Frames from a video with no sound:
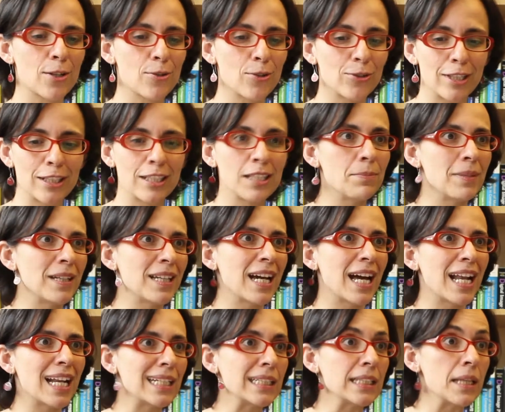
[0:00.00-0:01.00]
not
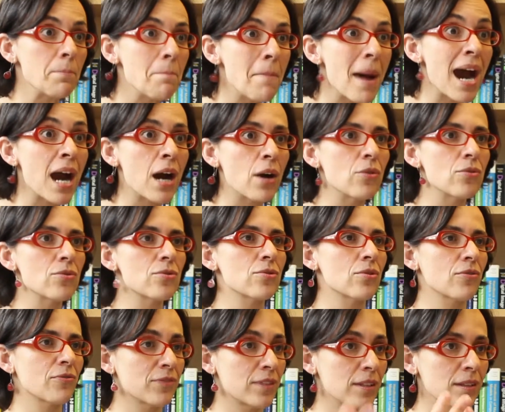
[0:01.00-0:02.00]
the mouse
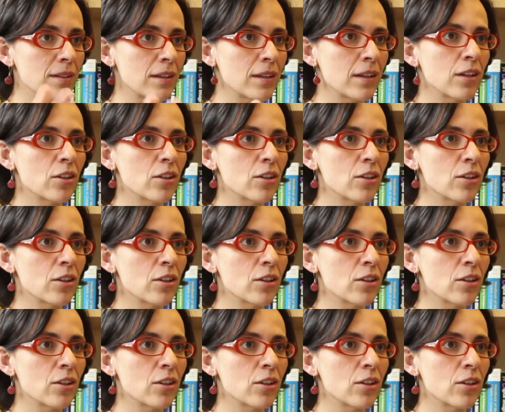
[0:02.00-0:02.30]
of the